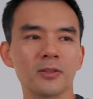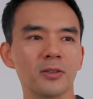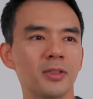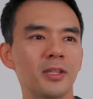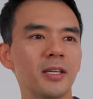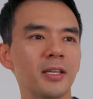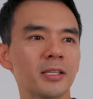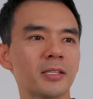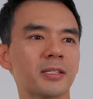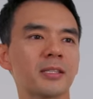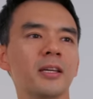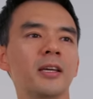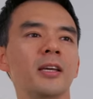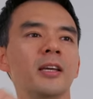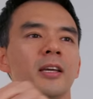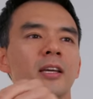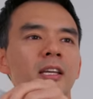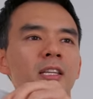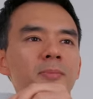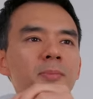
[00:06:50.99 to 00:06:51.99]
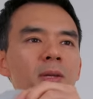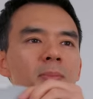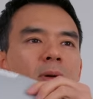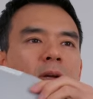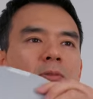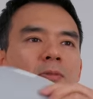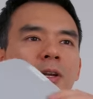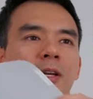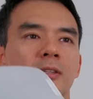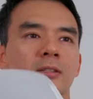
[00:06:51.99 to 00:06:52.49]
So this is made by
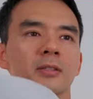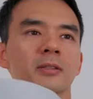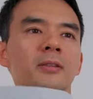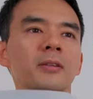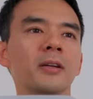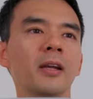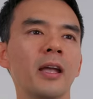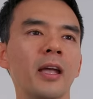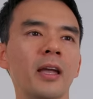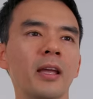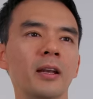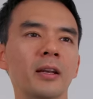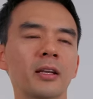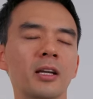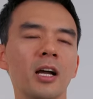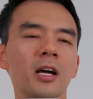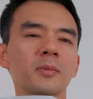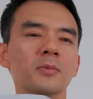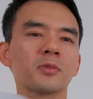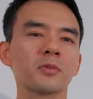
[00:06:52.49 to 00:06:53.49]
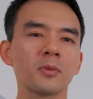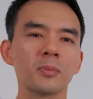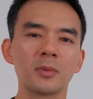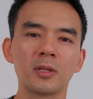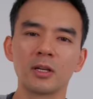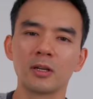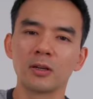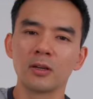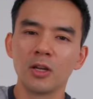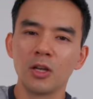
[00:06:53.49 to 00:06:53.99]
Razer, and it comes from
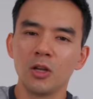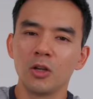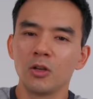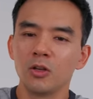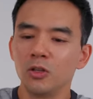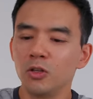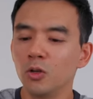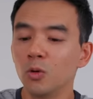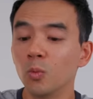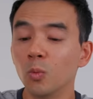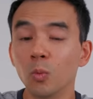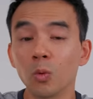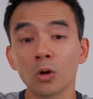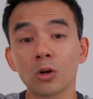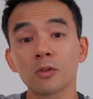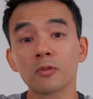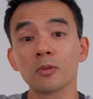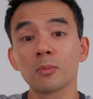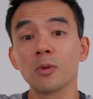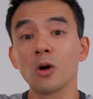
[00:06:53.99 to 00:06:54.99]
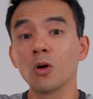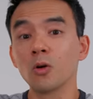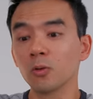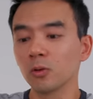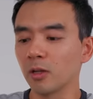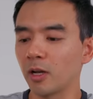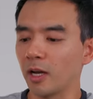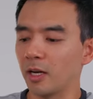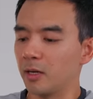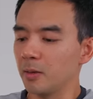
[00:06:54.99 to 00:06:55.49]
their new work from
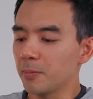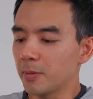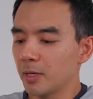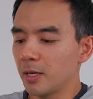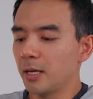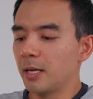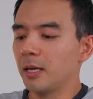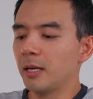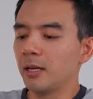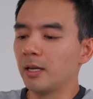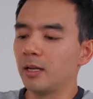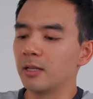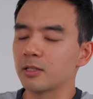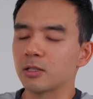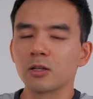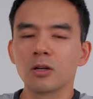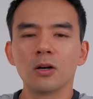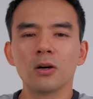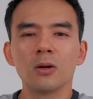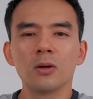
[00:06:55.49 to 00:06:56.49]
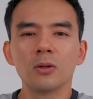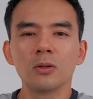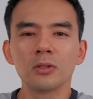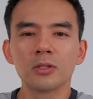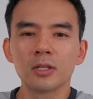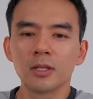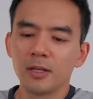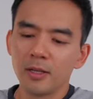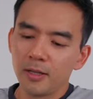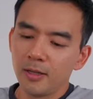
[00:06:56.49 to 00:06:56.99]
home lineup. It's
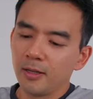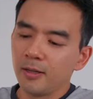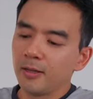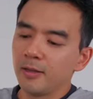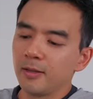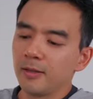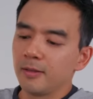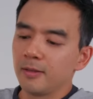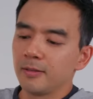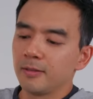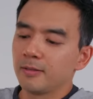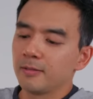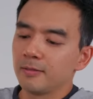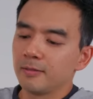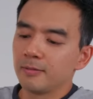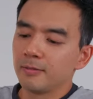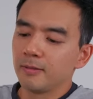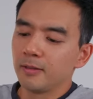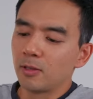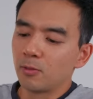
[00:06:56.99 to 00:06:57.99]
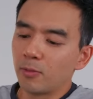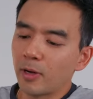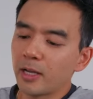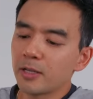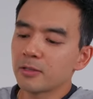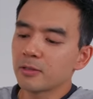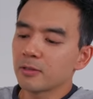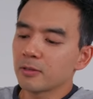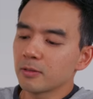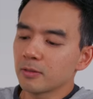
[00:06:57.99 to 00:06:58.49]
called the
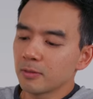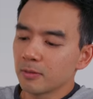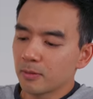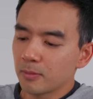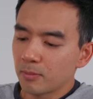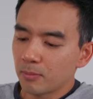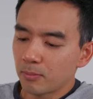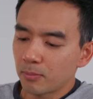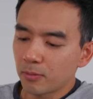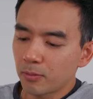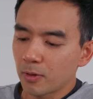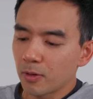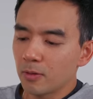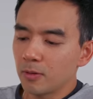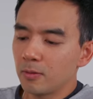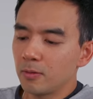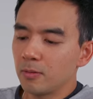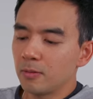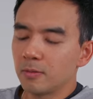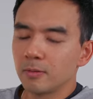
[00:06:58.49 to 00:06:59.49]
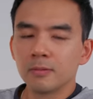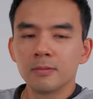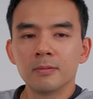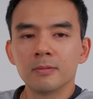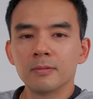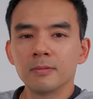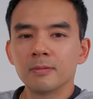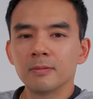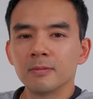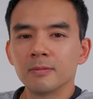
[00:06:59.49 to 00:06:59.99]
Razer Pro
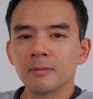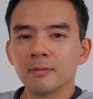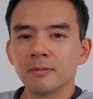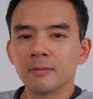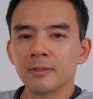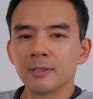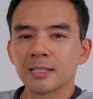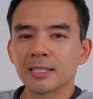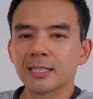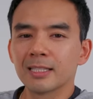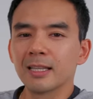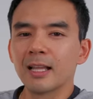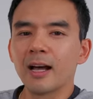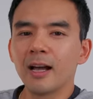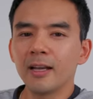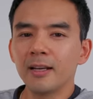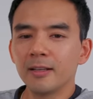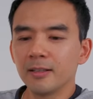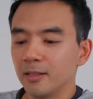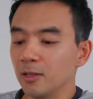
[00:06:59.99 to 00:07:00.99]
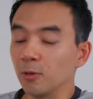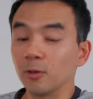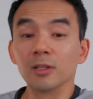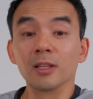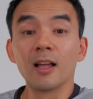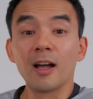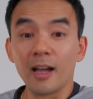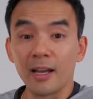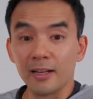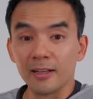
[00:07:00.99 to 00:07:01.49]
Slide? No,
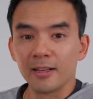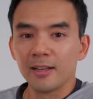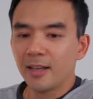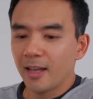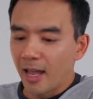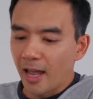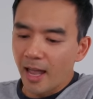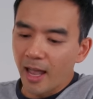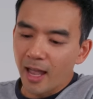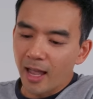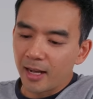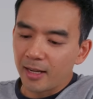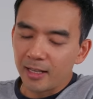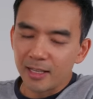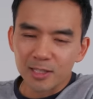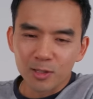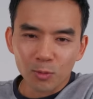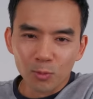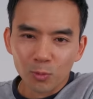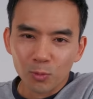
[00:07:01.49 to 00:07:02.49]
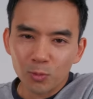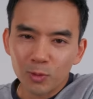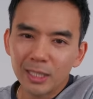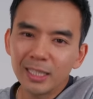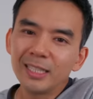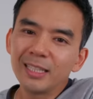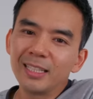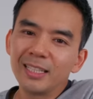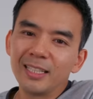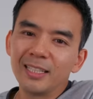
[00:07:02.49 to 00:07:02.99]
Glide. And it's a
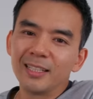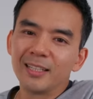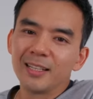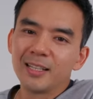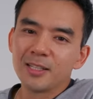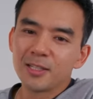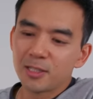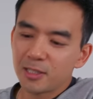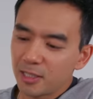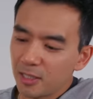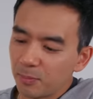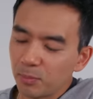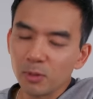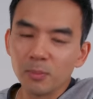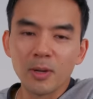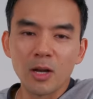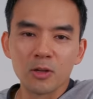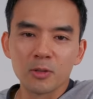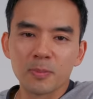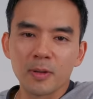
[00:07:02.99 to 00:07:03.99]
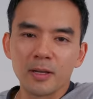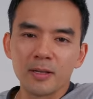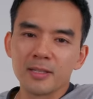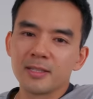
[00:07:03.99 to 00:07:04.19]
really simple mouse pad.